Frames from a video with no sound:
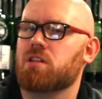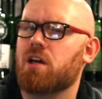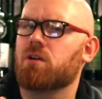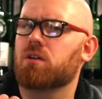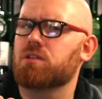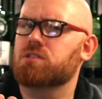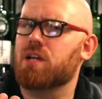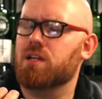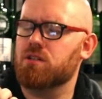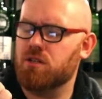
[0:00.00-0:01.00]
They
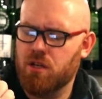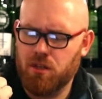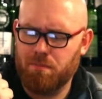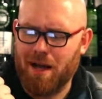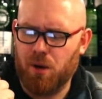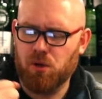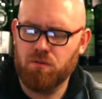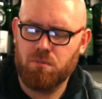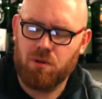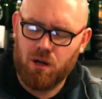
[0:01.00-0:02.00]
understand the power
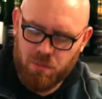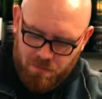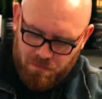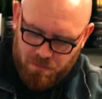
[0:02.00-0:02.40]
of the pop.